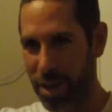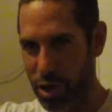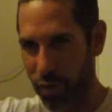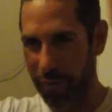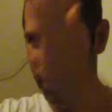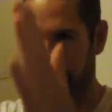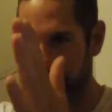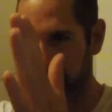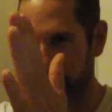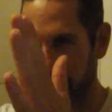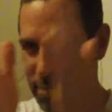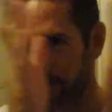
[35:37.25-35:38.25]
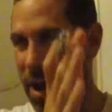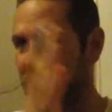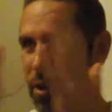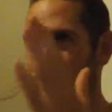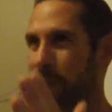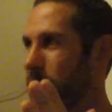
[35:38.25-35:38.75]
50-50 men
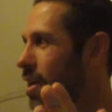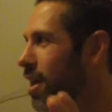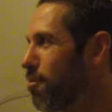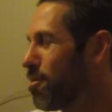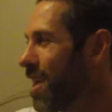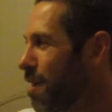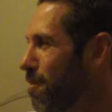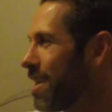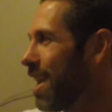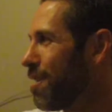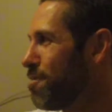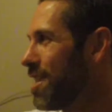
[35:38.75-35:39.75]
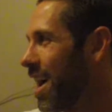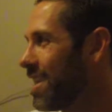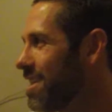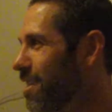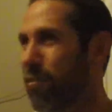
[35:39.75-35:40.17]
and women, but that might not be ideal.